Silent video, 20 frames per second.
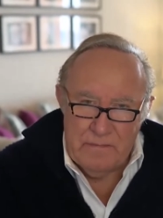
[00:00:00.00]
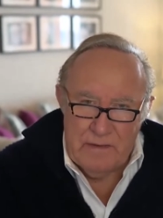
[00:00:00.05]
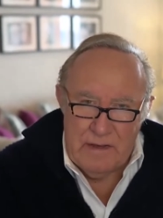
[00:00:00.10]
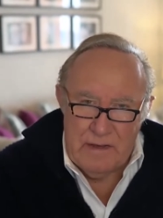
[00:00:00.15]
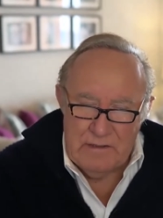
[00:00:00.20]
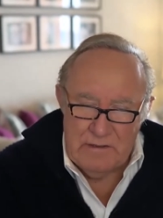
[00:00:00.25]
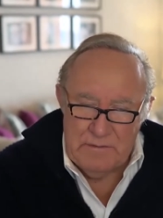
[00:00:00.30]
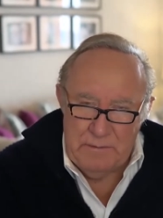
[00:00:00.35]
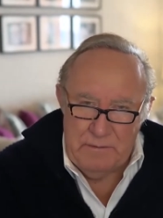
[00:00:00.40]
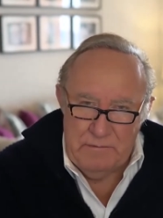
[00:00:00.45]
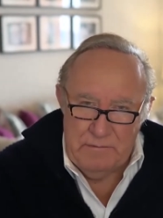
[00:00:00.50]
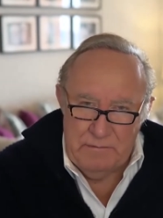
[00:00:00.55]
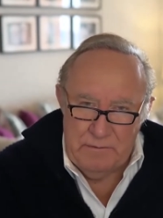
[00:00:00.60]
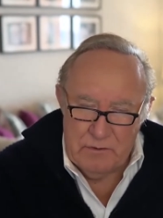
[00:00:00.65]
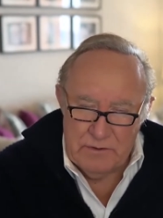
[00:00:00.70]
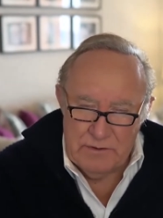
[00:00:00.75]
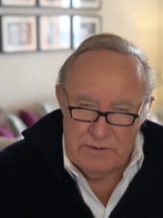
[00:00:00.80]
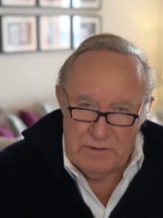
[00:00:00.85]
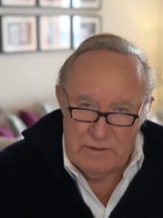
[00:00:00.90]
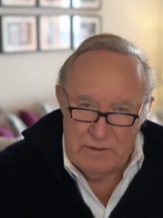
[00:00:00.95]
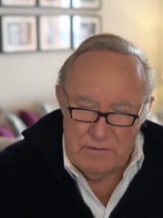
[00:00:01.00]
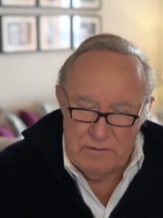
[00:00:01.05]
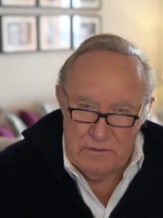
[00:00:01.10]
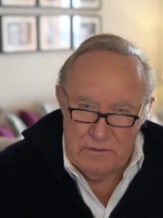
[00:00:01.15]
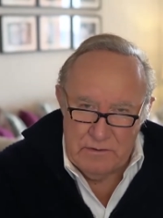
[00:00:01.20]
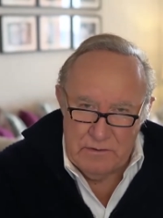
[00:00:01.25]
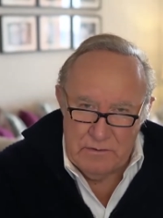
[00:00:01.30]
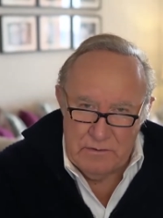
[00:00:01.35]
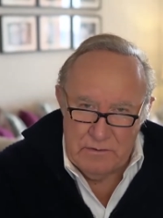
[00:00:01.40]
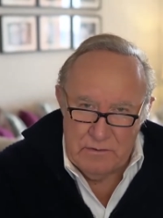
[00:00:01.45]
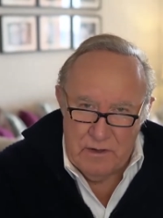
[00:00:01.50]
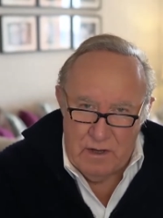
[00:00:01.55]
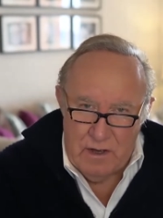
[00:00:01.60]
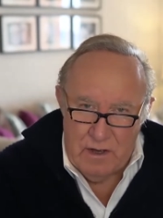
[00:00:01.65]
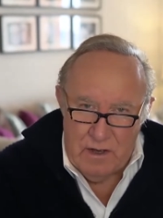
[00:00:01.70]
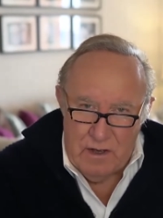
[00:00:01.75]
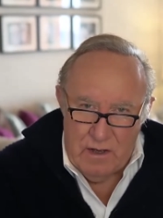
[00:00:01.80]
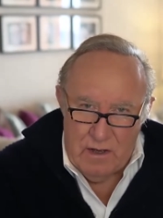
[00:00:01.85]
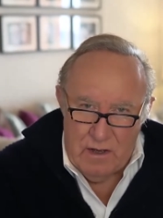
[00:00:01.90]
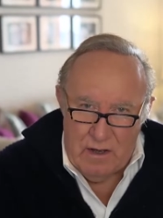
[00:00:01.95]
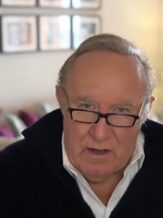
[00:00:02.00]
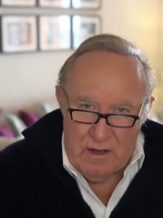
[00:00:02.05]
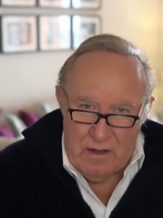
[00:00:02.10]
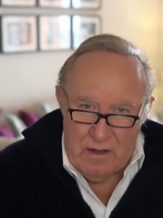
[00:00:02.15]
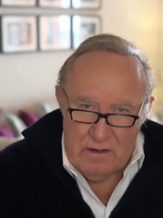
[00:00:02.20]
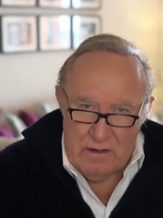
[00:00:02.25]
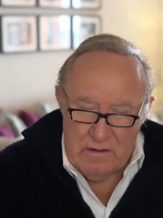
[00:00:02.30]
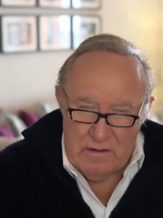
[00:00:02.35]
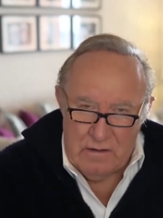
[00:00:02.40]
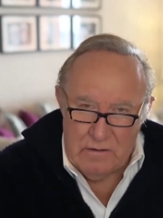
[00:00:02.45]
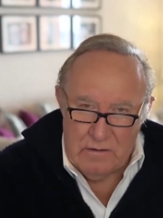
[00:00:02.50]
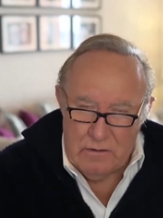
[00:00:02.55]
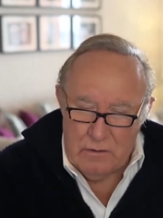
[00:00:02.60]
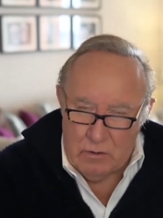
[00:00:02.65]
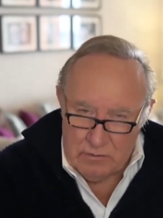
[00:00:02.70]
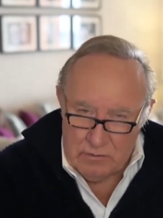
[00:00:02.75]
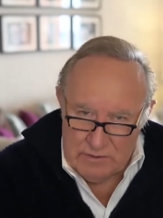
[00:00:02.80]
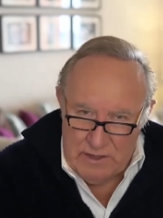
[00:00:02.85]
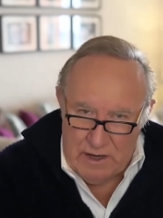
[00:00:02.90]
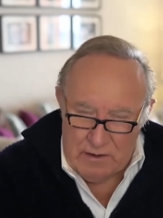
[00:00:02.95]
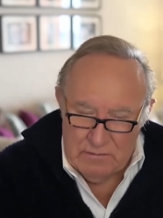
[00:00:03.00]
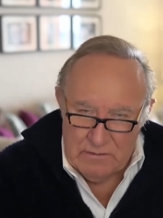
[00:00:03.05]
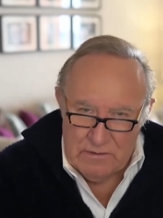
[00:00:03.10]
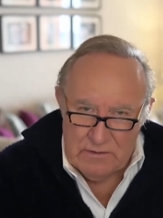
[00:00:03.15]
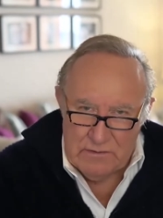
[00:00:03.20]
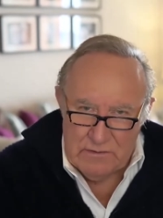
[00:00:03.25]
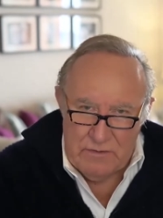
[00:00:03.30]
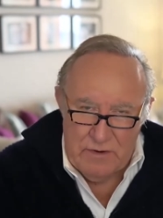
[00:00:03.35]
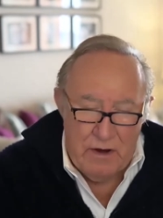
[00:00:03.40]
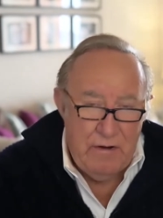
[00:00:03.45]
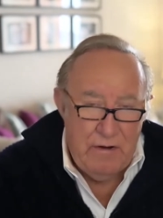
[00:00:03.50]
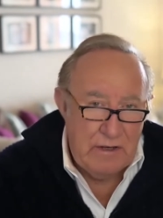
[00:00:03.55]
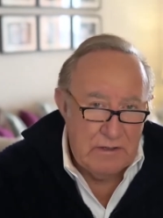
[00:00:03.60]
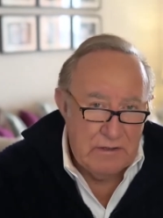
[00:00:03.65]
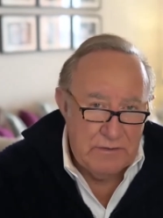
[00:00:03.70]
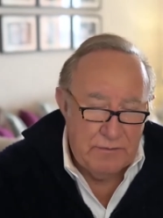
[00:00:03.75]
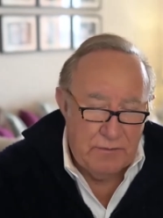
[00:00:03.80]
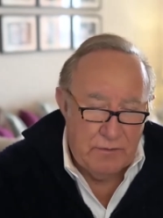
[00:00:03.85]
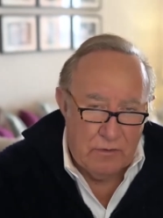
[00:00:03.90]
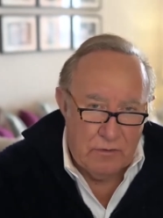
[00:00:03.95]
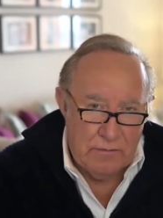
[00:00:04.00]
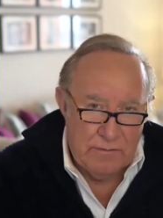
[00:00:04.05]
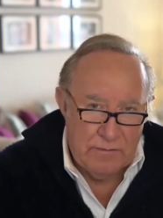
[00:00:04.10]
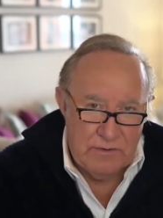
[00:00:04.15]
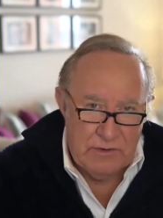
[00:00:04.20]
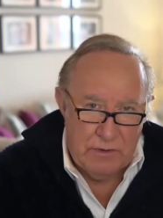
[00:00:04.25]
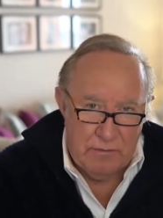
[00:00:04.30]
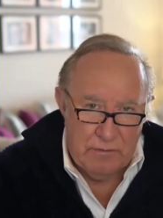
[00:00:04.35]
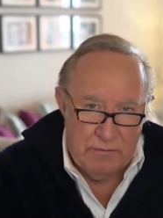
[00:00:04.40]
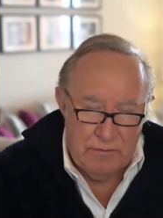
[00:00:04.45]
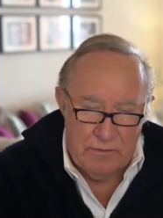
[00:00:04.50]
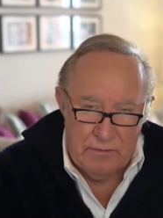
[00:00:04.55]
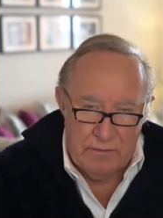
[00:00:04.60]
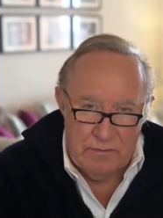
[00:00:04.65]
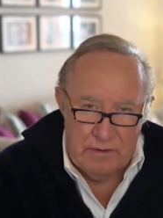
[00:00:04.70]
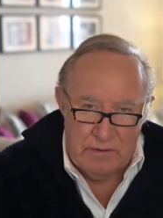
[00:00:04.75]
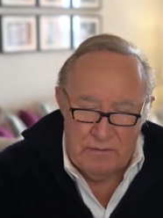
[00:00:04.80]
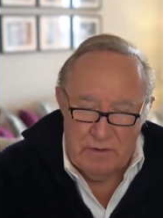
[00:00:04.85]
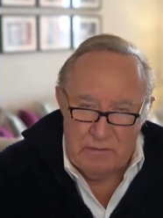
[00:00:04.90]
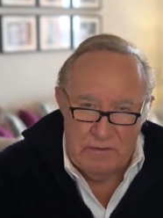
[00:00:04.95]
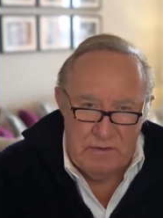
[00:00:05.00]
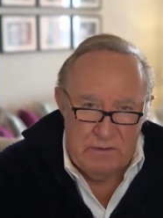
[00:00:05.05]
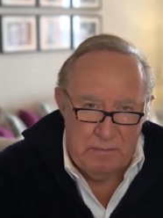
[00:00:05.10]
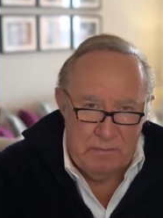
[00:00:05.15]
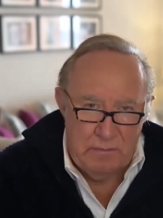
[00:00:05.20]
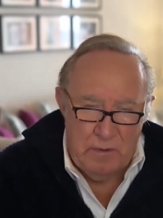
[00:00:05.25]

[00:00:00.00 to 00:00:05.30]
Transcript: has been forced into lockdowns, various forms of them.